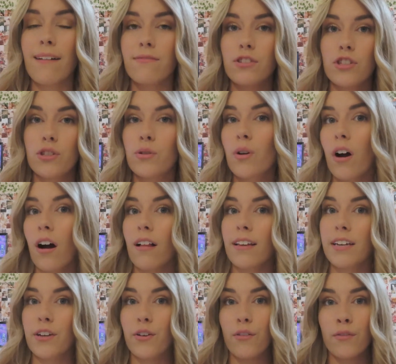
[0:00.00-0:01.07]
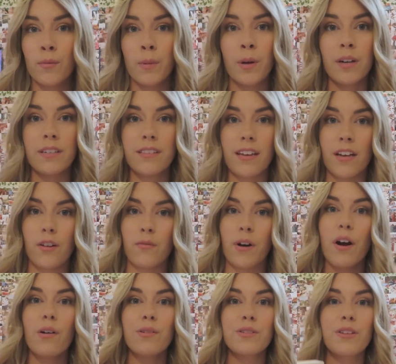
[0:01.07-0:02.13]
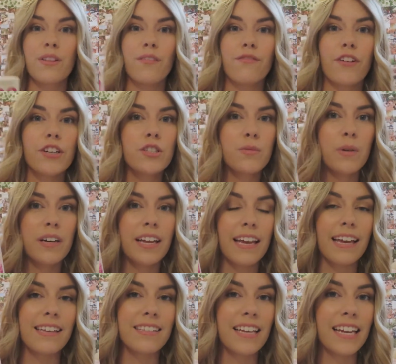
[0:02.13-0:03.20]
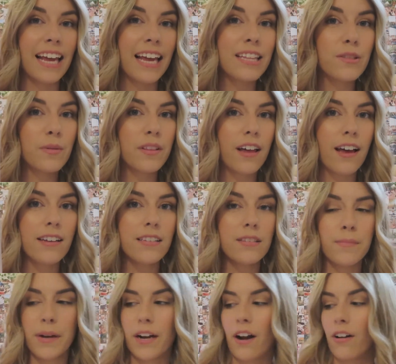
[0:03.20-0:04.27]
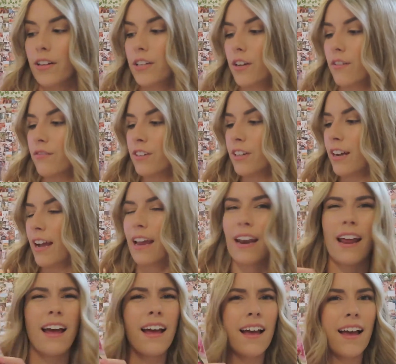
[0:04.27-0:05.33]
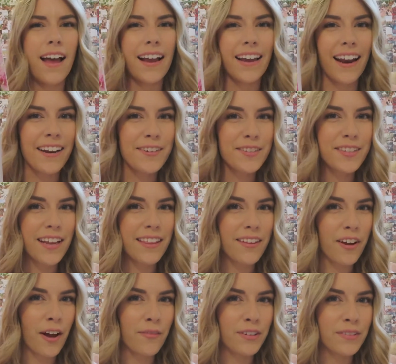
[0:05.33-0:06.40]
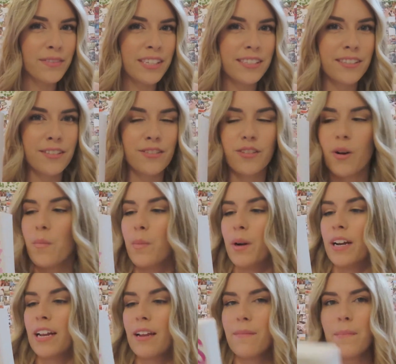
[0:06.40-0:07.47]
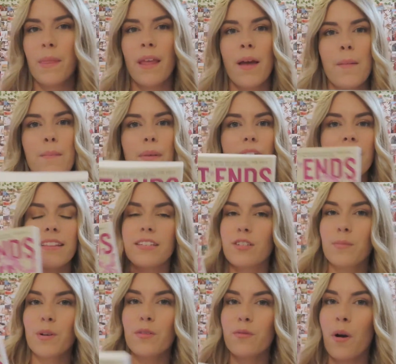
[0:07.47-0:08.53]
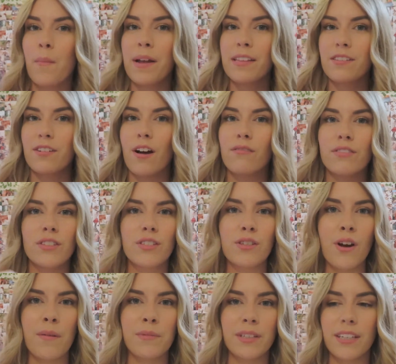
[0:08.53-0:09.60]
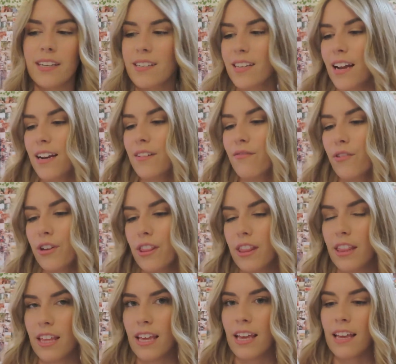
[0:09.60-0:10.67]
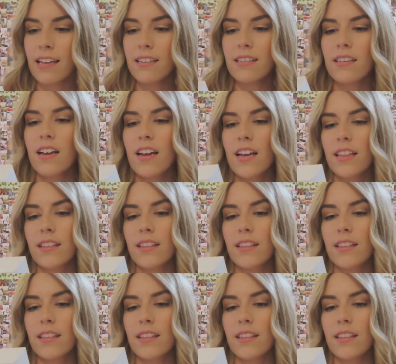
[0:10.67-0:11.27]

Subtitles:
have two Colleen Hoover books in a row. So the first one is It Ends With Us by Colleen Hoover, and can I just say the cover of this is so pretty? But these are both romance novels, so I'm really excited for these.